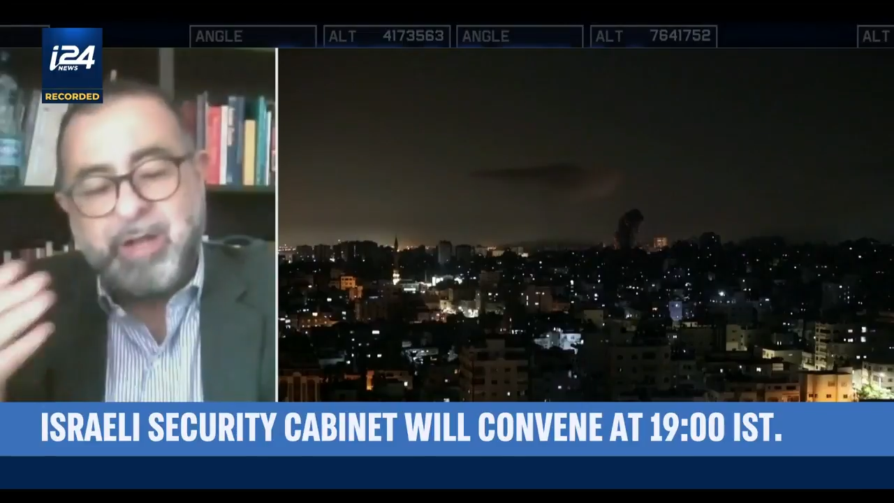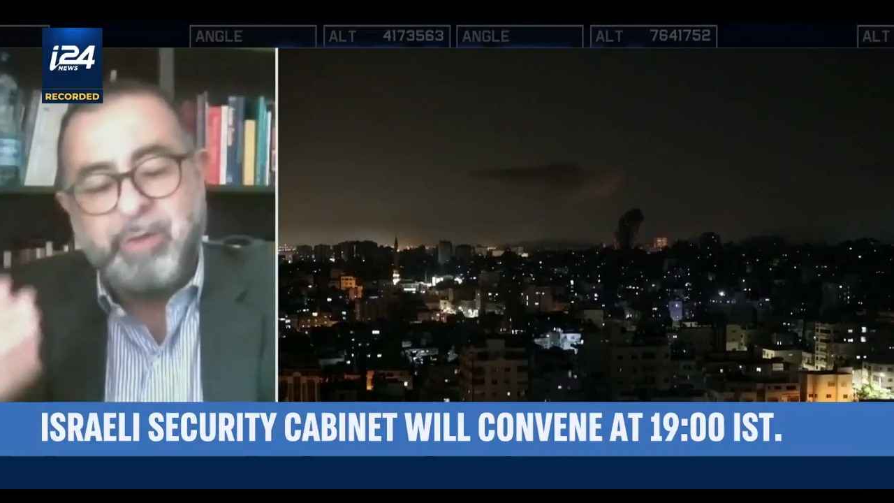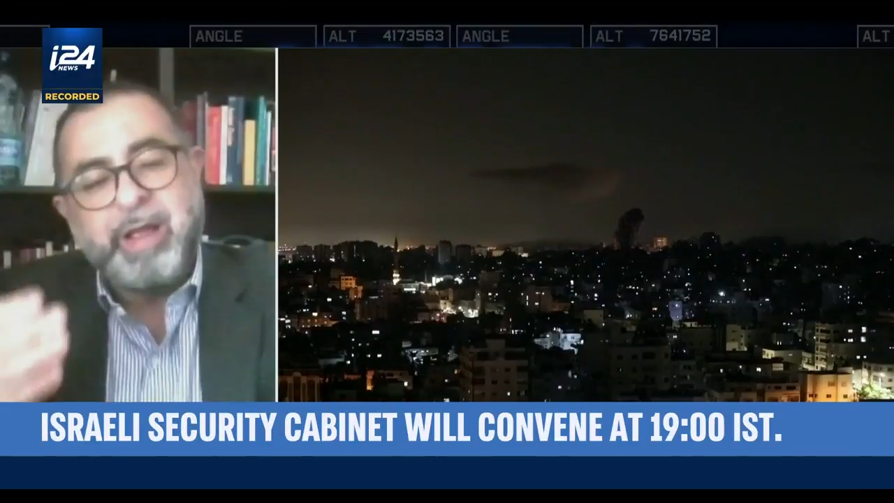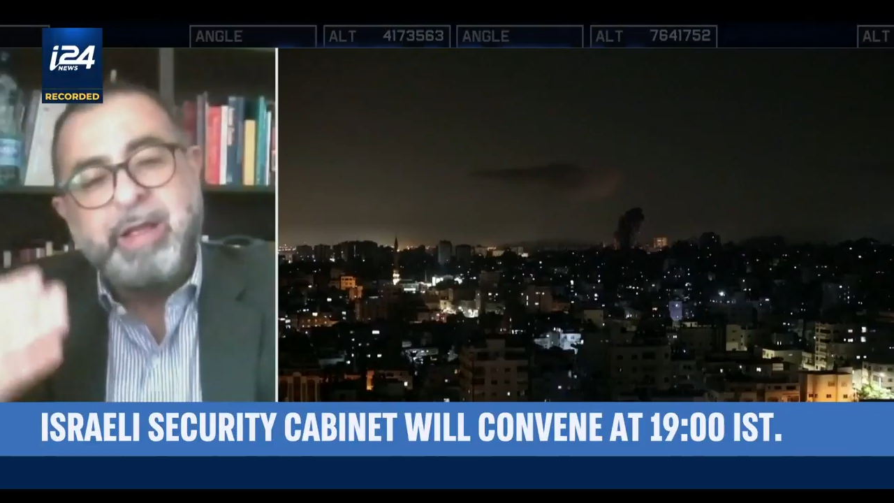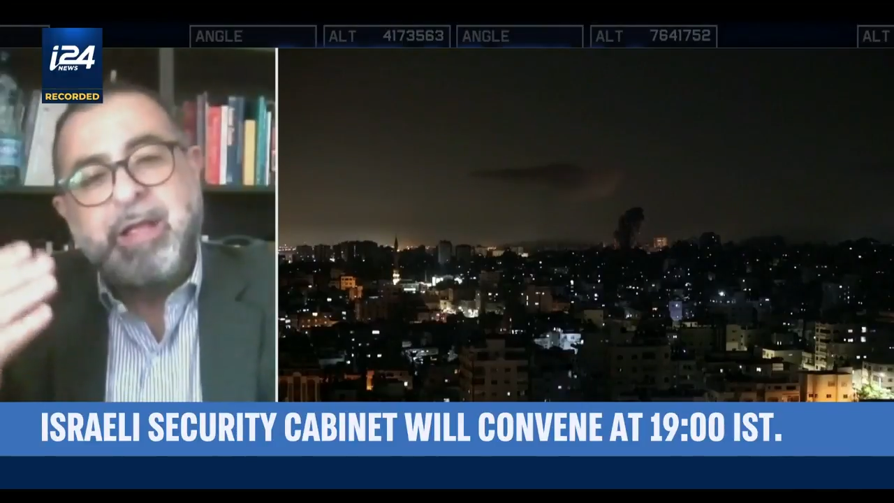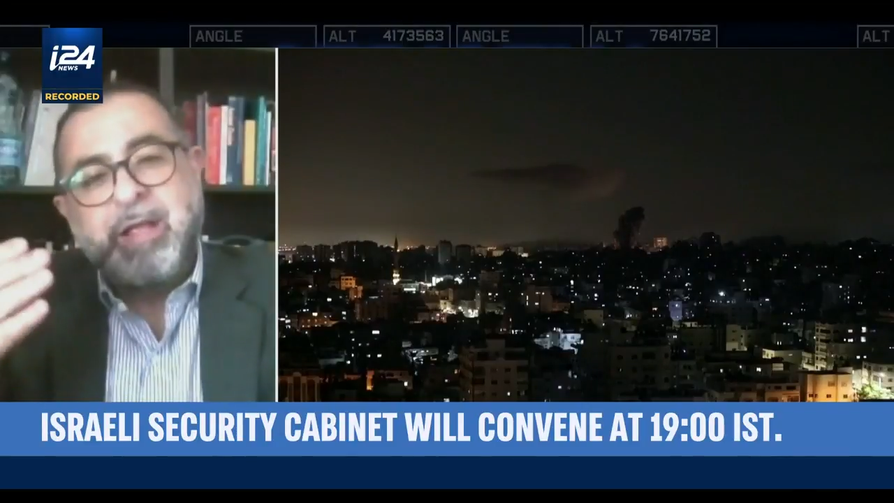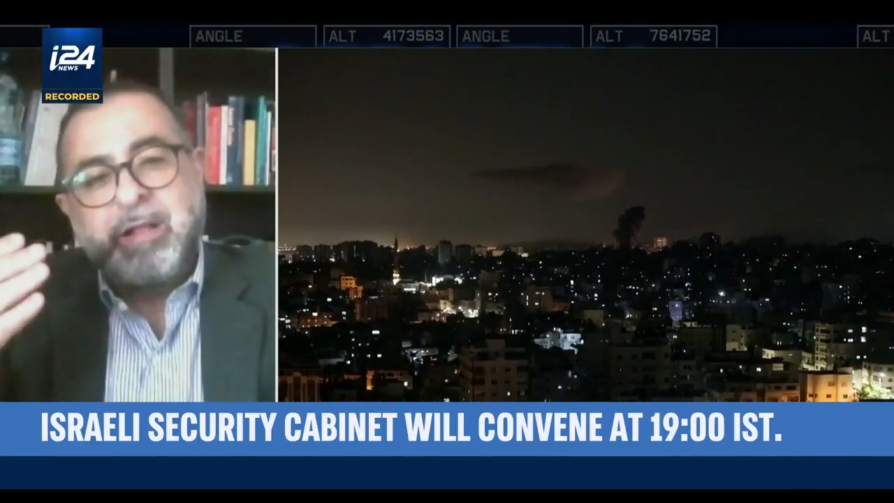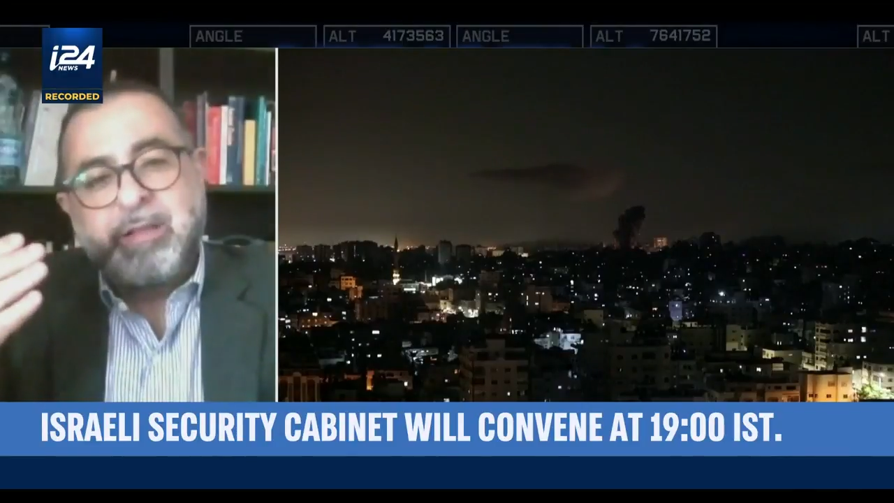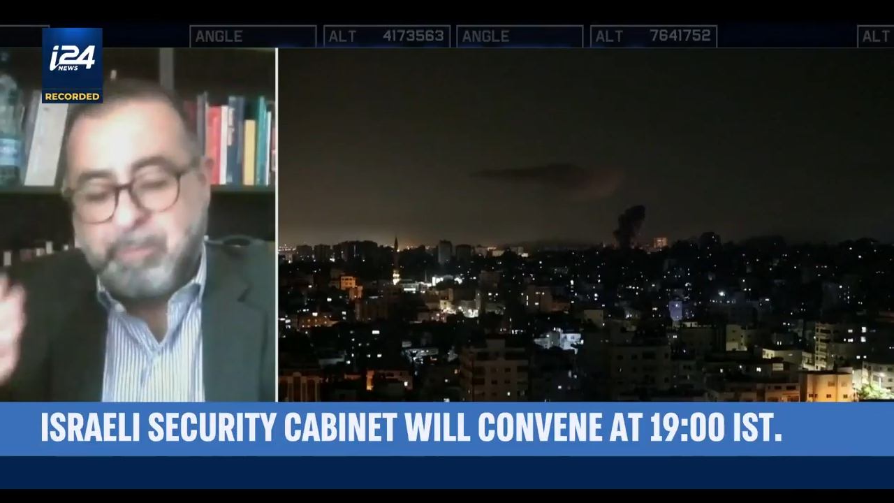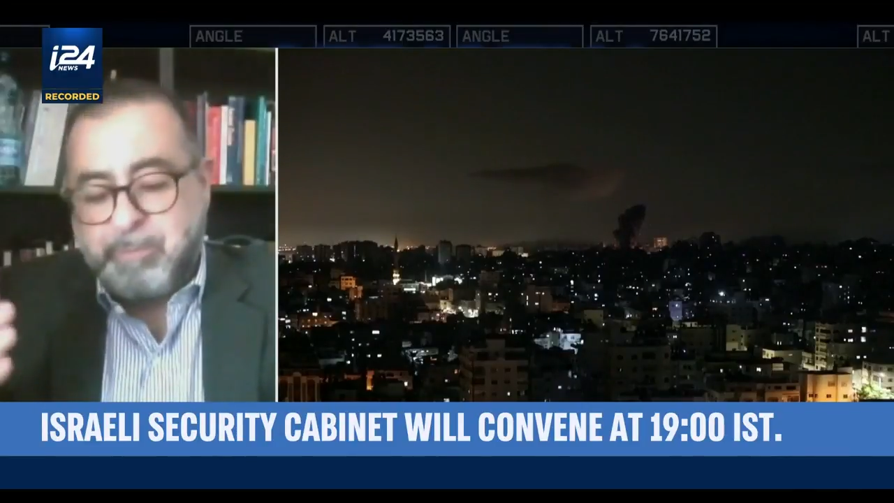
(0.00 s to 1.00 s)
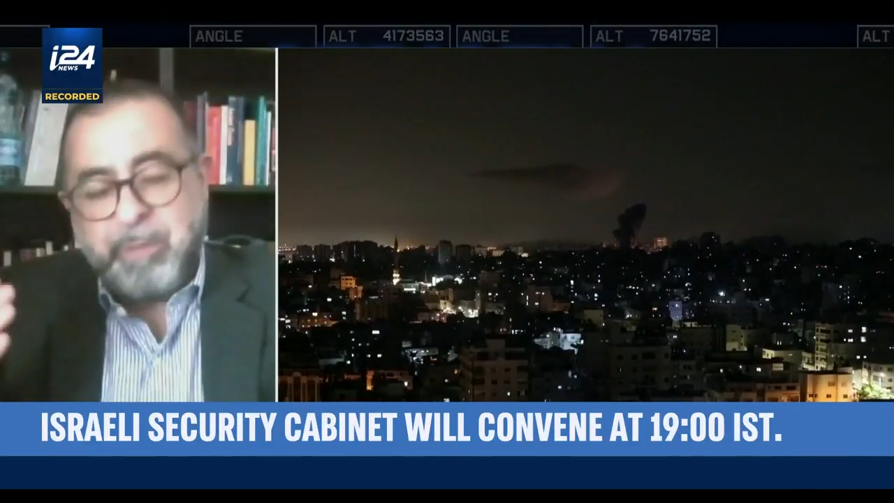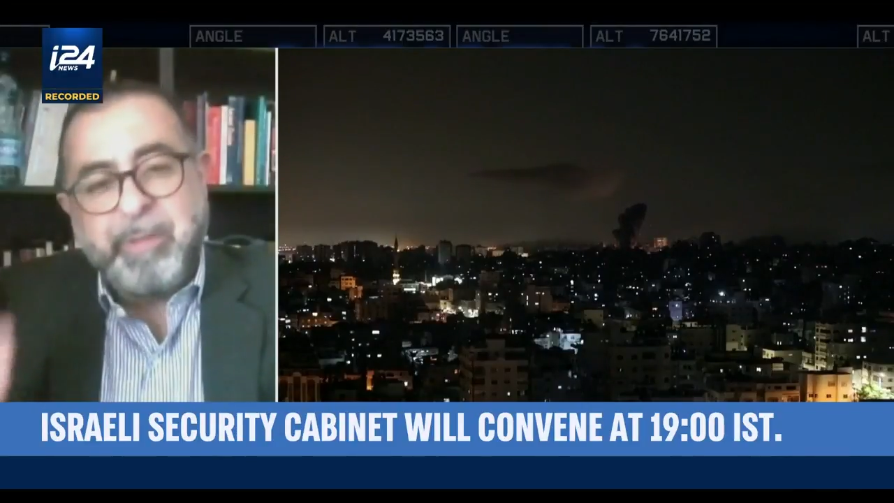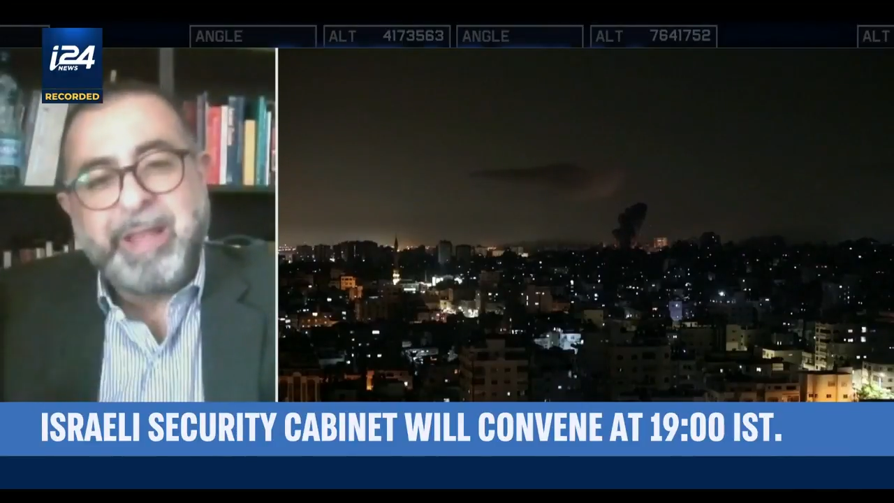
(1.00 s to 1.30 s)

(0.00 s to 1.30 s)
anyway, the, the